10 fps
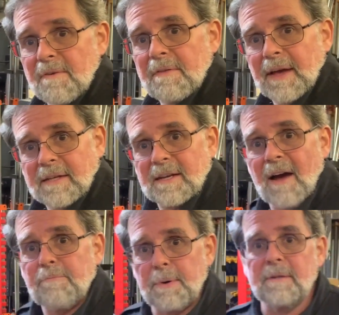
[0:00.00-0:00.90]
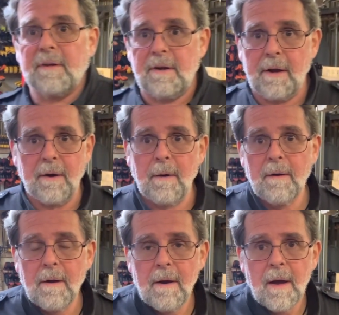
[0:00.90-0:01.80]
things I've printed here.
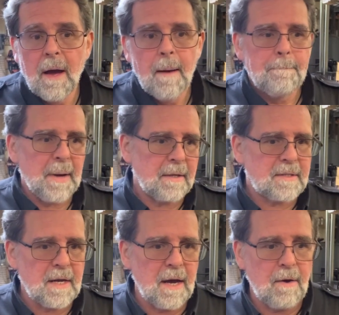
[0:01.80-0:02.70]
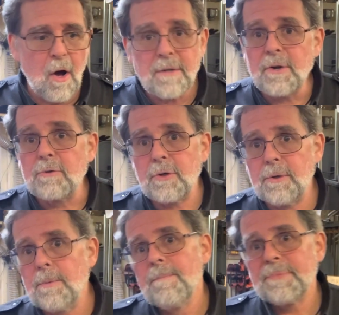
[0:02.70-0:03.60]
But also,
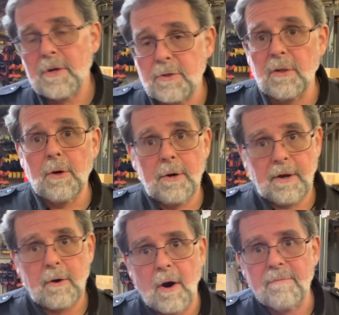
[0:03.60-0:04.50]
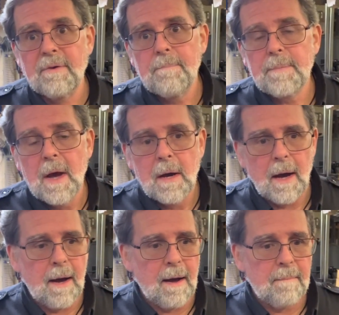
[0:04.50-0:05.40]
too, there's a learning curve.
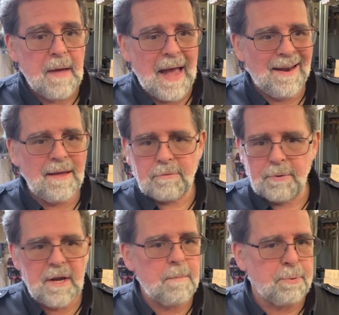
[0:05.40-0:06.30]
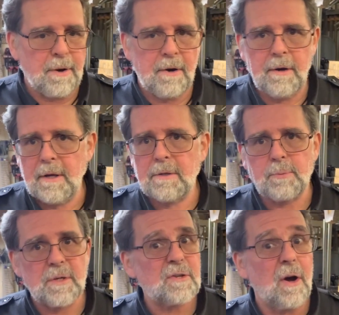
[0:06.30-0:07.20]
Any 3D printer needs
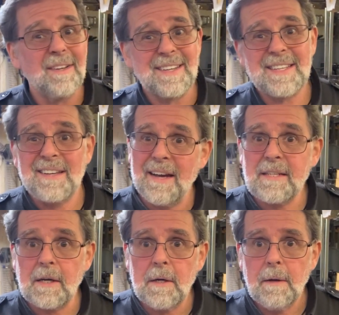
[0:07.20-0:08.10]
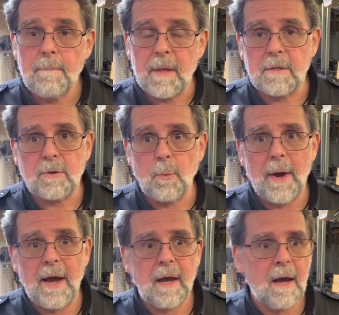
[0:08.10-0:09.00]
what's called a slicer. It's a
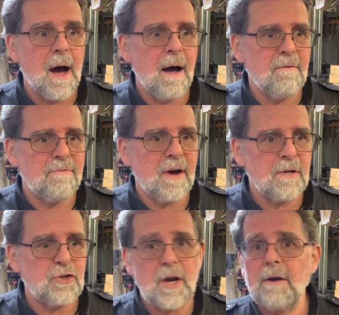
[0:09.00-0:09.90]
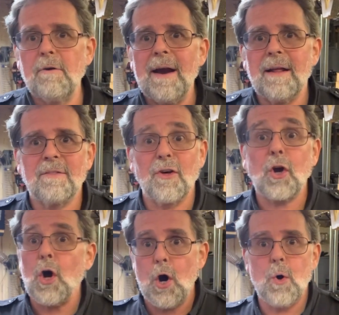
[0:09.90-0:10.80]
way of generating the
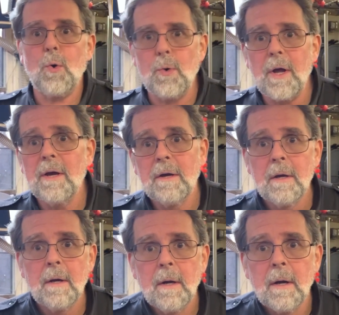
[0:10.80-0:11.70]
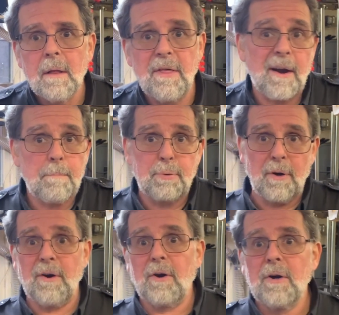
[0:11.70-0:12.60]
code that a
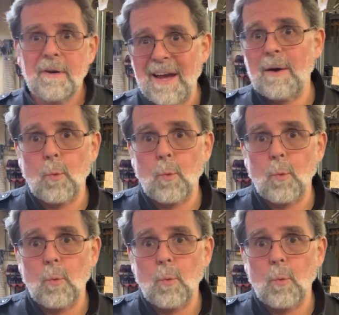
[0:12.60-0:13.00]
printer can